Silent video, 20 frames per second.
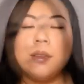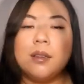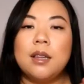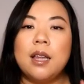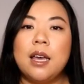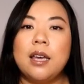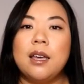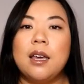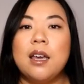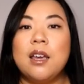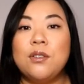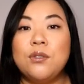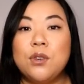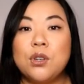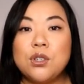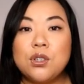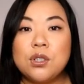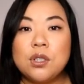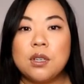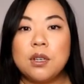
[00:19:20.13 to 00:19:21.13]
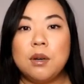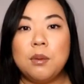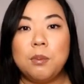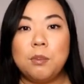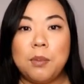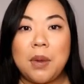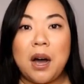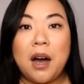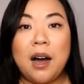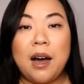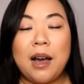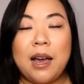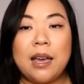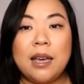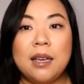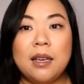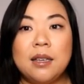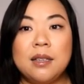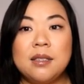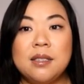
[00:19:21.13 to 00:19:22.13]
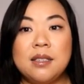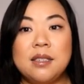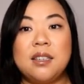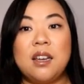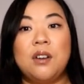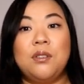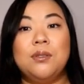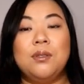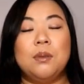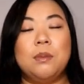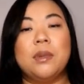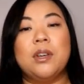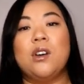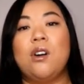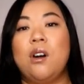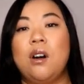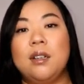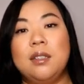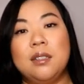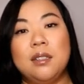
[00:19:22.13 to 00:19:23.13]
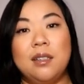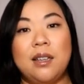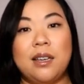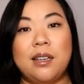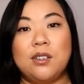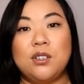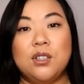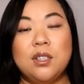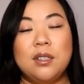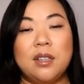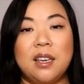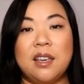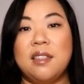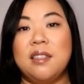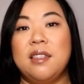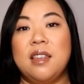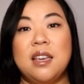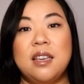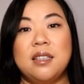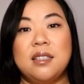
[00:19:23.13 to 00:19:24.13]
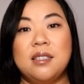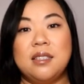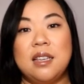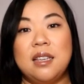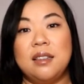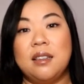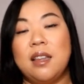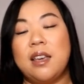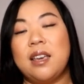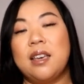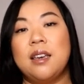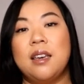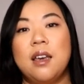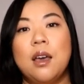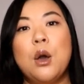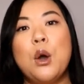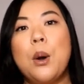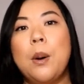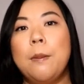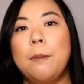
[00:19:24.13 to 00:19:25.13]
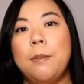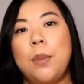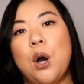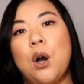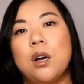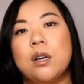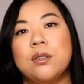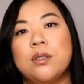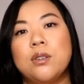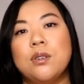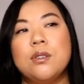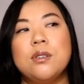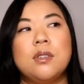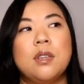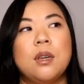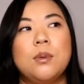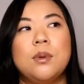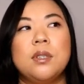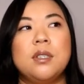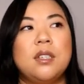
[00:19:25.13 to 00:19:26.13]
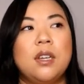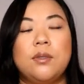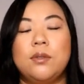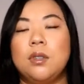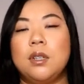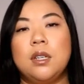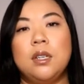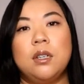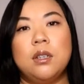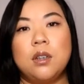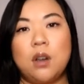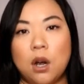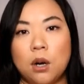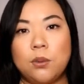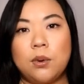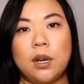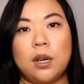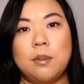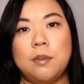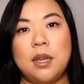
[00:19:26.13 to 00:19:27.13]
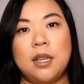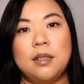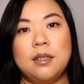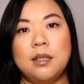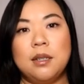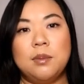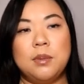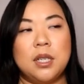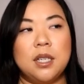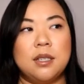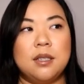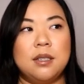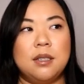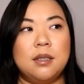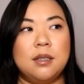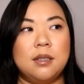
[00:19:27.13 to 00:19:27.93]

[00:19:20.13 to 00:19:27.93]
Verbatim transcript: Like if you're just gonna buy stuff from the Cotton collection like this and like boxers, I would definitely not recommend it because